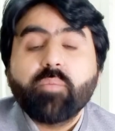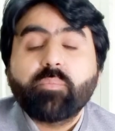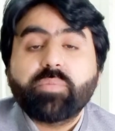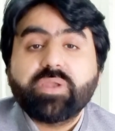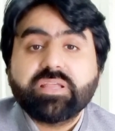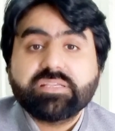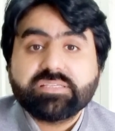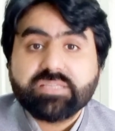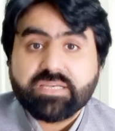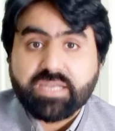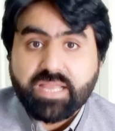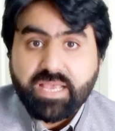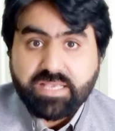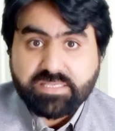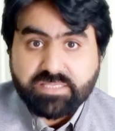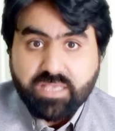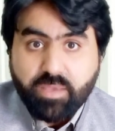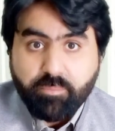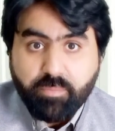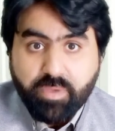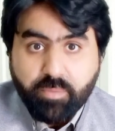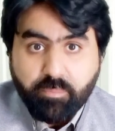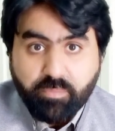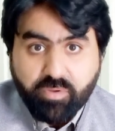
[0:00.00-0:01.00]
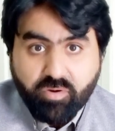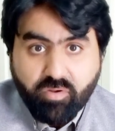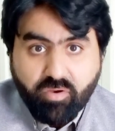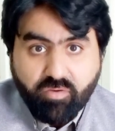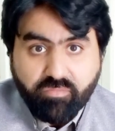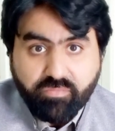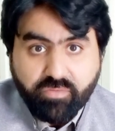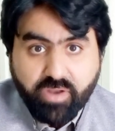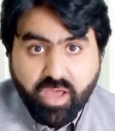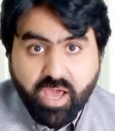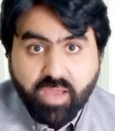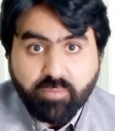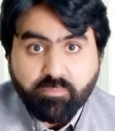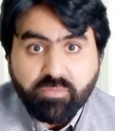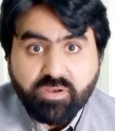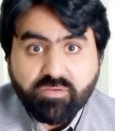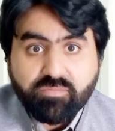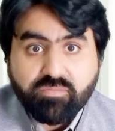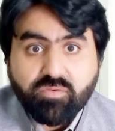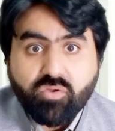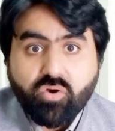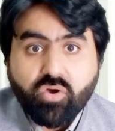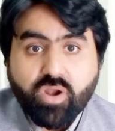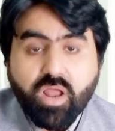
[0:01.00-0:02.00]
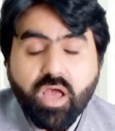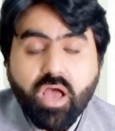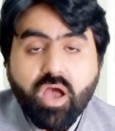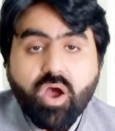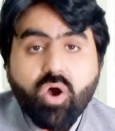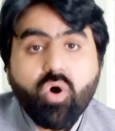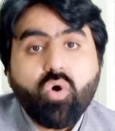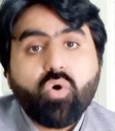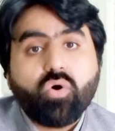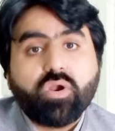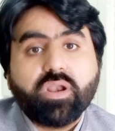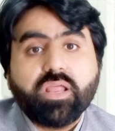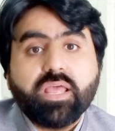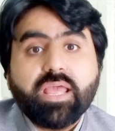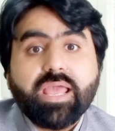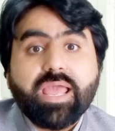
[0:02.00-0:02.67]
present as a member of normal flora or